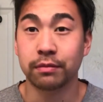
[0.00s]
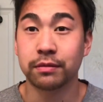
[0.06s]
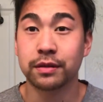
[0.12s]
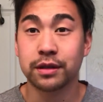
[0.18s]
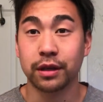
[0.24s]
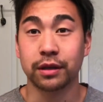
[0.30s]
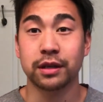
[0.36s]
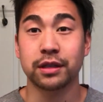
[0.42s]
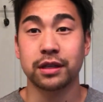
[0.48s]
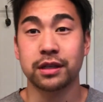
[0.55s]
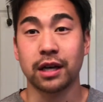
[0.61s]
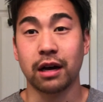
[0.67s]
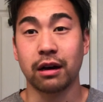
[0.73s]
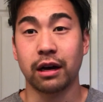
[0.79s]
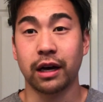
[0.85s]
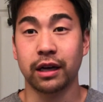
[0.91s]
So this is
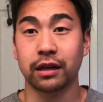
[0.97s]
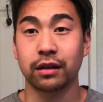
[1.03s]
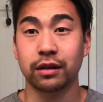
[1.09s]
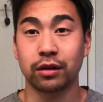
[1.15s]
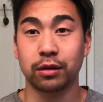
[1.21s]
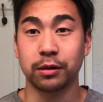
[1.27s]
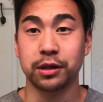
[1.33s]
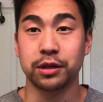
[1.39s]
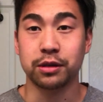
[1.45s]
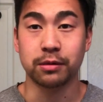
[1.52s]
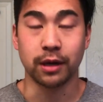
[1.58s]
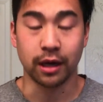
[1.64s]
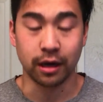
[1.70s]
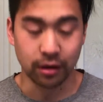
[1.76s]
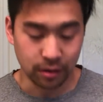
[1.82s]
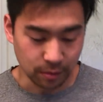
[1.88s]
how I normally do my
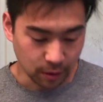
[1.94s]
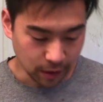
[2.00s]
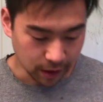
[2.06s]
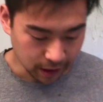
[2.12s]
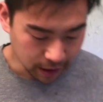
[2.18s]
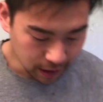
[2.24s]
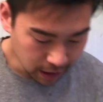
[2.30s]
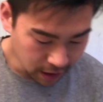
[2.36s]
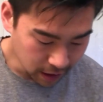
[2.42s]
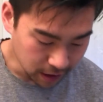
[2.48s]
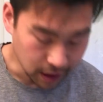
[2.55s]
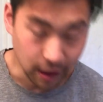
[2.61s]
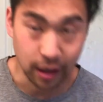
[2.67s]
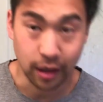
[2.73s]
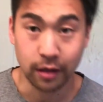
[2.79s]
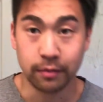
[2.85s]
hair in the morning.
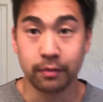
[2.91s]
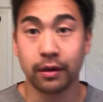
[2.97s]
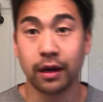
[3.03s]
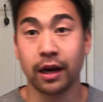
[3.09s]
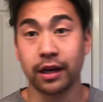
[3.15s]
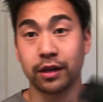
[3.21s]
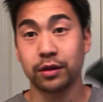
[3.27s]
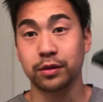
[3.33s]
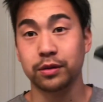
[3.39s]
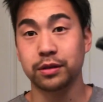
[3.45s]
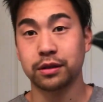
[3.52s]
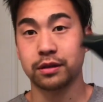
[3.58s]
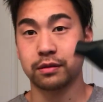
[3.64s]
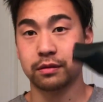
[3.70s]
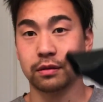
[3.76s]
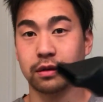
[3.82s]
I use
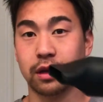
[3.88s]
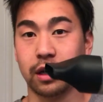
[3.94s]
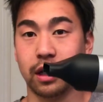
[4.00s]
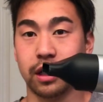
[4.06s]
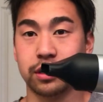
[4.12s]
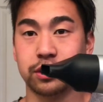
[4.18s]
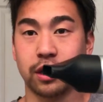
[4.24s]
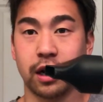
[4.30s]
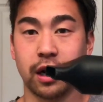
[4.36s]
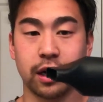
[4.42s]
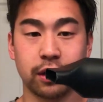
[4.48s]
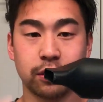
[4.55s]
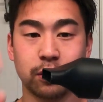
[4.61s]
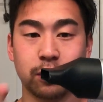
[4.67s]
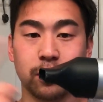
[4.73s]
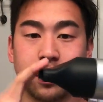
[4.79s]
a
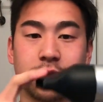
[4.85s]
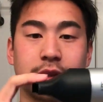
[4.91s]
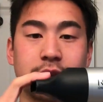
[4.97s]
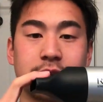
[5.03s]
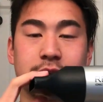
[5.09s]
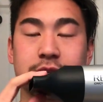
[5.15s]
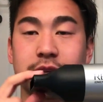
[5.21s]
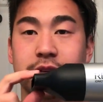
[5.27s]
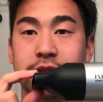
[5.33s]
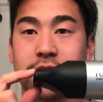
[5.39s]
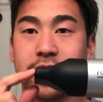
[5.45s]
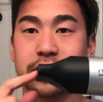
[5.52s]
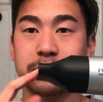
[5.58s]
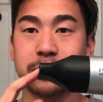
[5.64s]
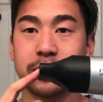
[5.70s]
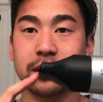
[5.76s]
hairdryer with this
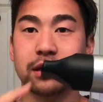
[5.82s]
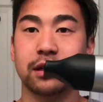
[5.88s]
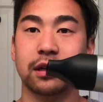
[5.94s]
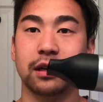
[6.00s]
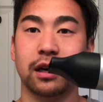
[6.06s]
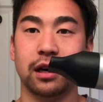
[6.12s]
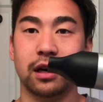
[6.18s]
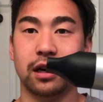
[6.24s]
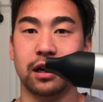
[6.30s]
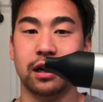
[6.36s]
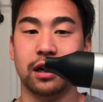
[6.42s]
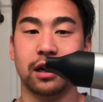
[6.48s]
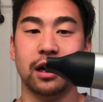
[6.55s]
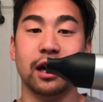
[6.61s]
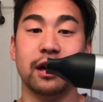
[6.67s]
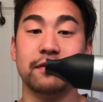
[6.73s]
attachment.
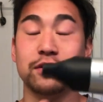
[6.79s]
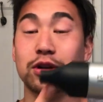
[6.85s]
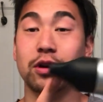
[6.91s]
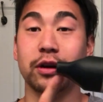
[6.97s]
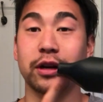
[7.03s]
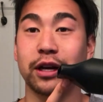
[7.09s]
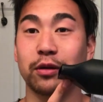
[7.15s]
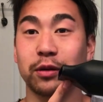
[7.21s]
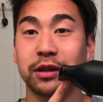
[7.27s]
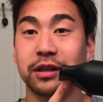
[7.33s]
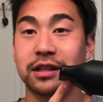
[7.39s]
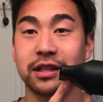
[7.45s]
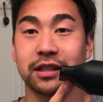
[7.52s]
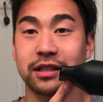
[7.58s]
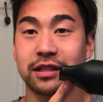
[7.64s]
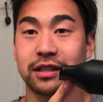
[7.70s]
I have no idea what
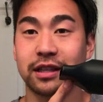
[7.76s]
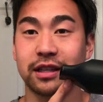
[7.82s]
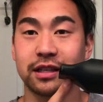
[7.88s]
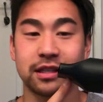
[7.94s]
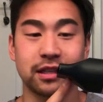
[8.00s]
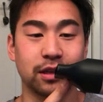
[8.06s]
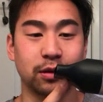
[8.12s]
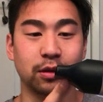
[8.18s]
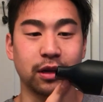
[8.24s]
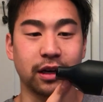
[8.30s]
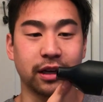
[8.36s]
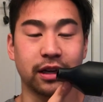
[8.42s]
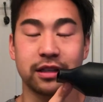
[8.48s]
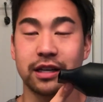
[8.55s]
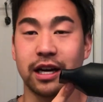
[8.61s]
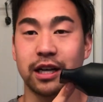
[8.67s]
this little
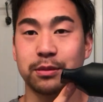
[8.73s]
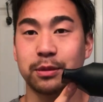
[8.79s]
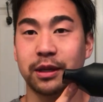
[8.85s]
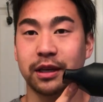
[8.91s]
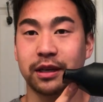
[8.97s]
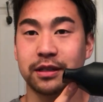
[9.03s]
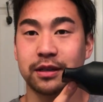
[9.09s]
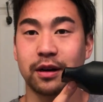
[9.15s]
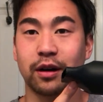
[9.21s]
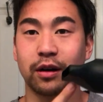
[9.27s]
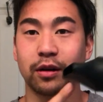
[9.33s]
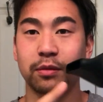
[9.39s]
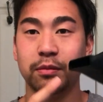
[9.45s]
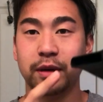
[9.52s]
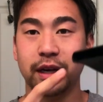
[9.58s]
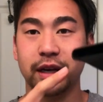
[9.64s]
like attachment thing is
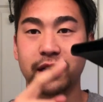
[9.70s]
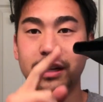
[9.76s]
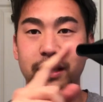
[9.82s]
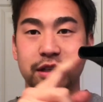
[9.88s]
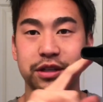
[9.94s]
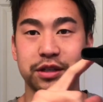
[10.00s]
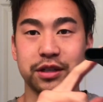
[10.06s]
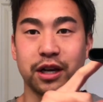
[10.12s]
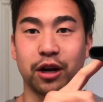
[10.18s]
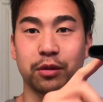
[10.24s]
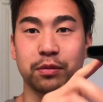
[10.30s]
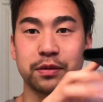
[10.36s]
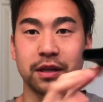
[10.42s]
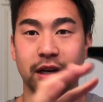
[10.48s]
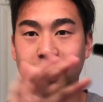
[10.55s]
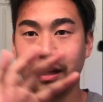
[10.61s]
called, but it just
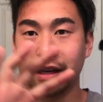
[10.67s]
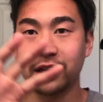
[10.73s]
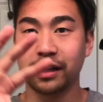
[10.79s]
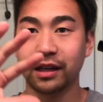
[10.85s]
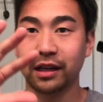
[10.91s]
helps like